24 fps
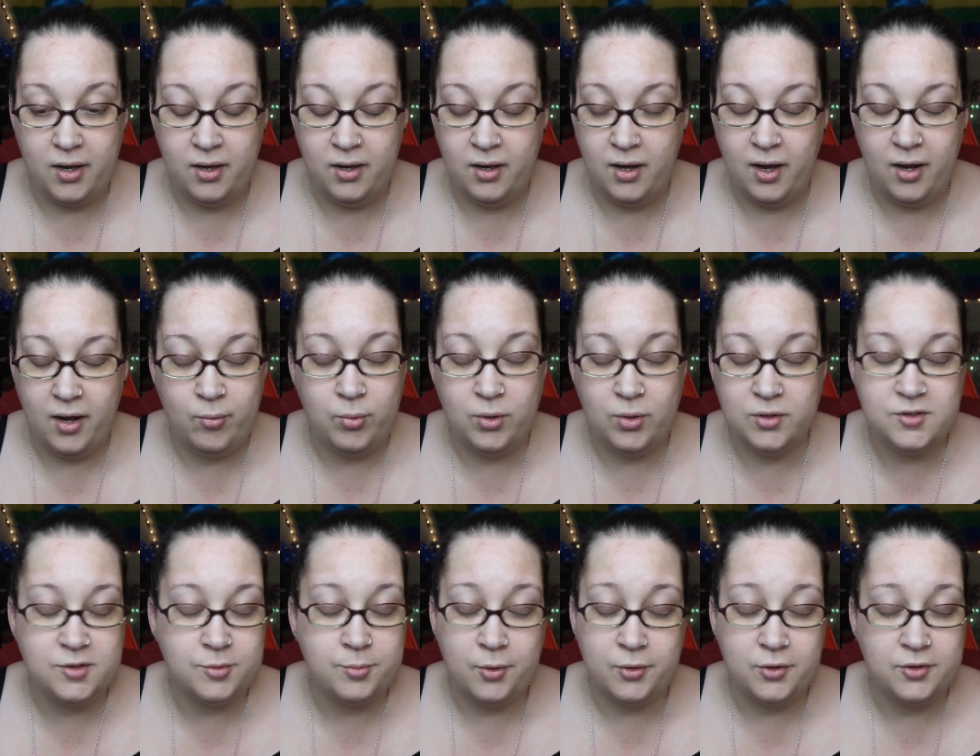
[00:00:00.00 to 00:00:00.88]

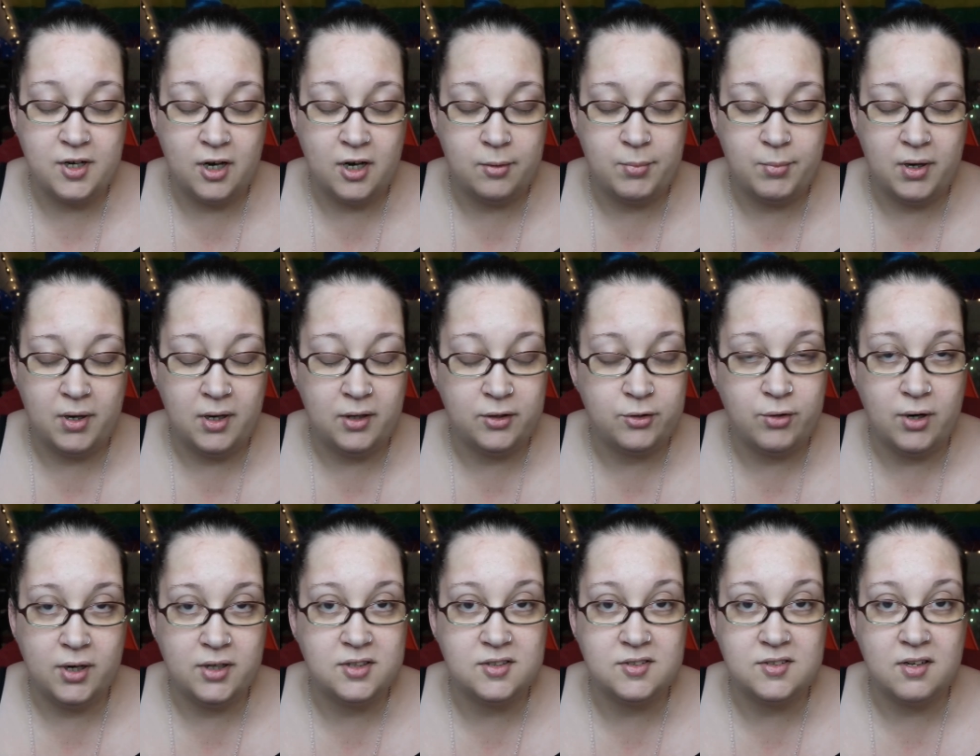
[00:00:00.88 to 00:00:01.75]
Once upon a time I had
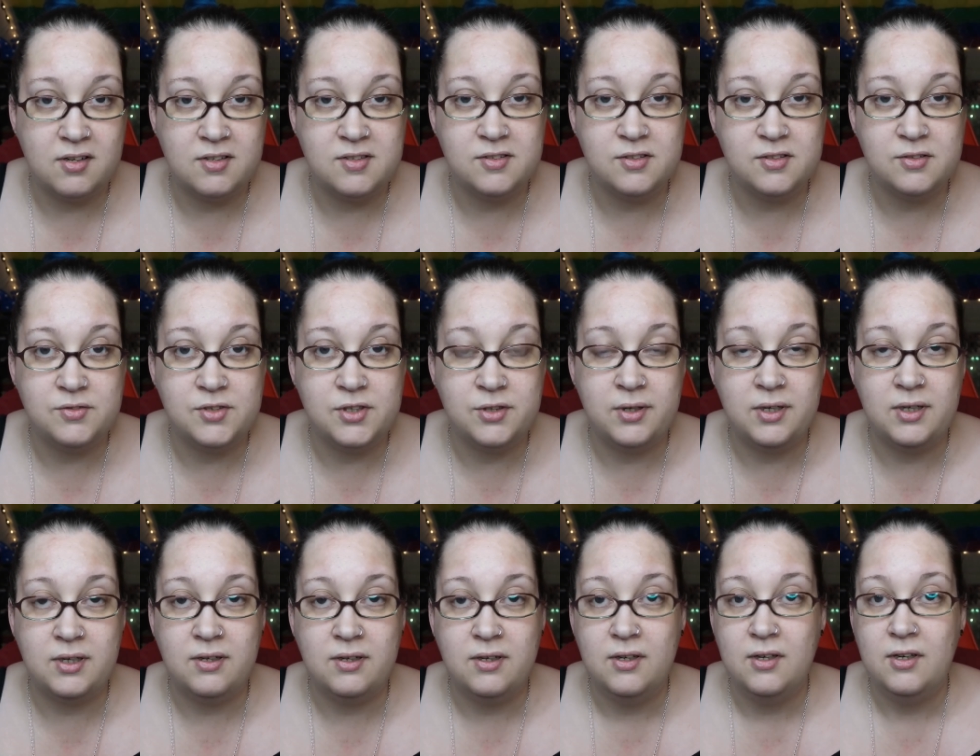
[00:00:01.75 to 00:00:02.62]
grand designs of doing